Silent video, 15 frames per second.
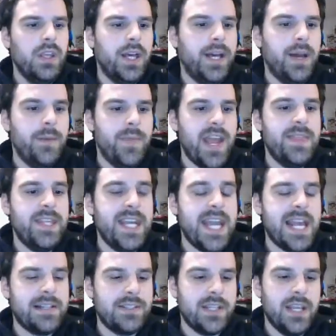And the
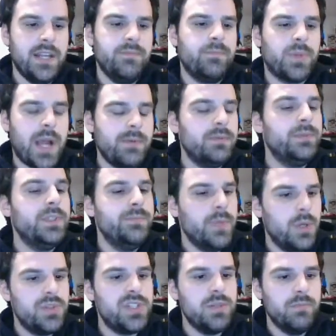next and probably
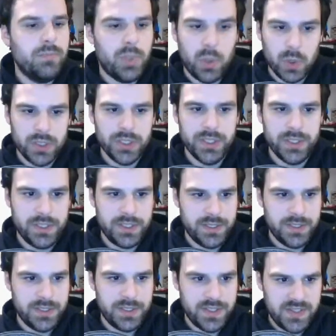most important
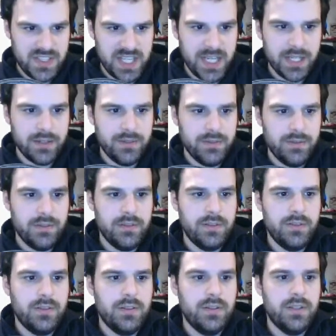thing
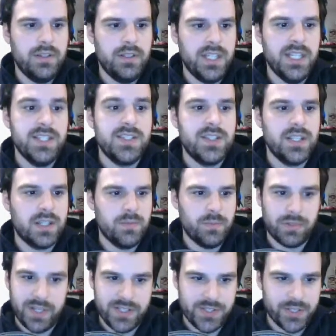is the
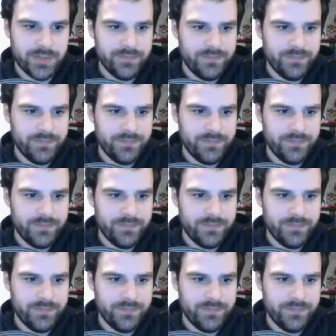compressor.